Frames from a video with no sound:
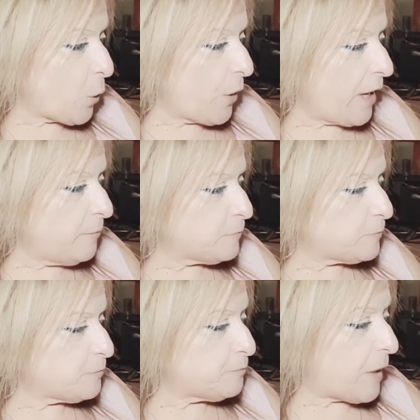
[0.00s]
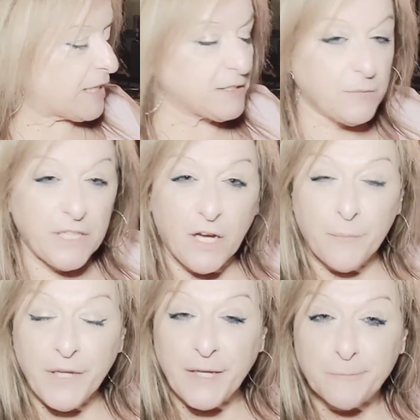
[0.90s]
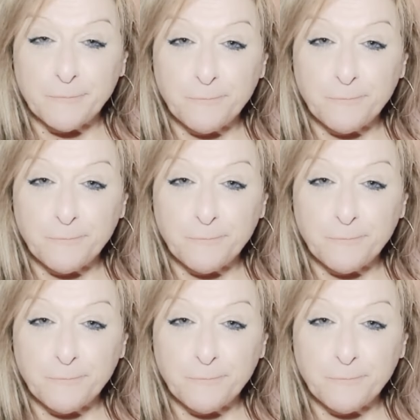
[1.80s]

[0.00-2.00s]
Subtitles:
okay? Possibly coming in,